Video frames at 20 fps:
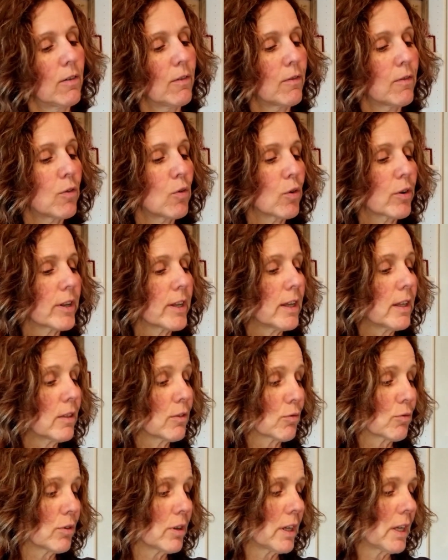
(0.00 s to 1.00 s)

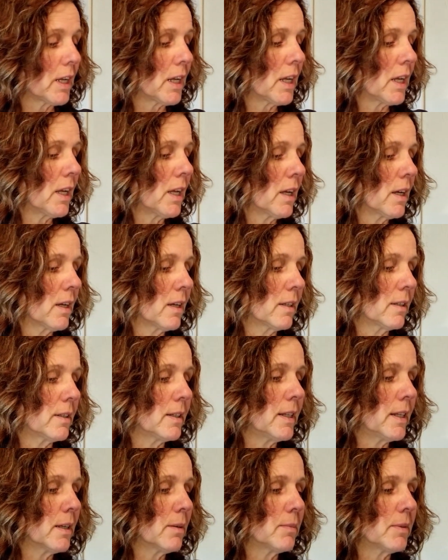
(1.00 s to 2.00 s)
43
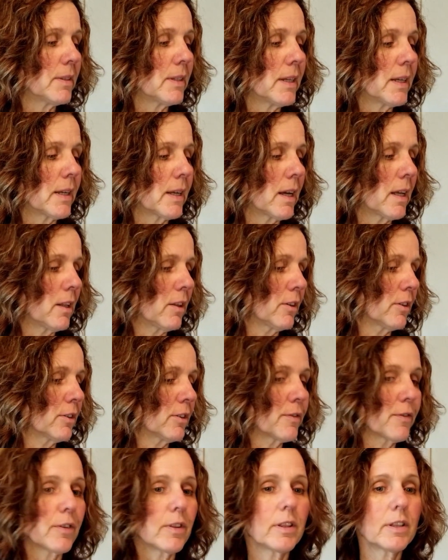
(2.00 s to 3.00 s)
DMC
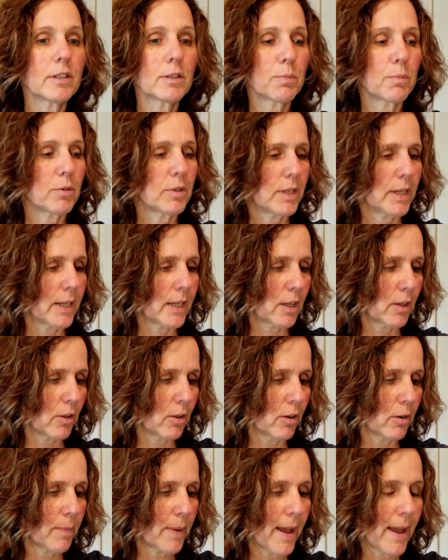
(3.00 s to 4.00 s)
colors for this
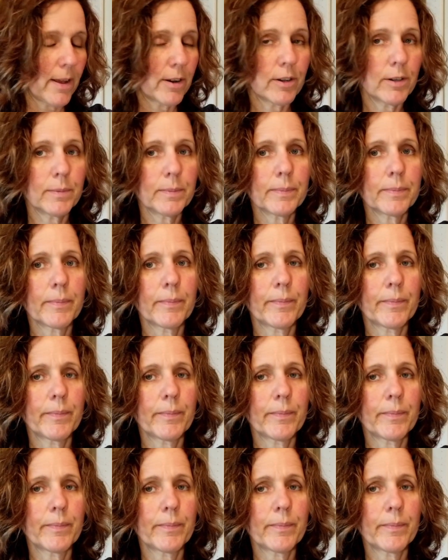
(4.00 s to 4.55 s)
particular pattern,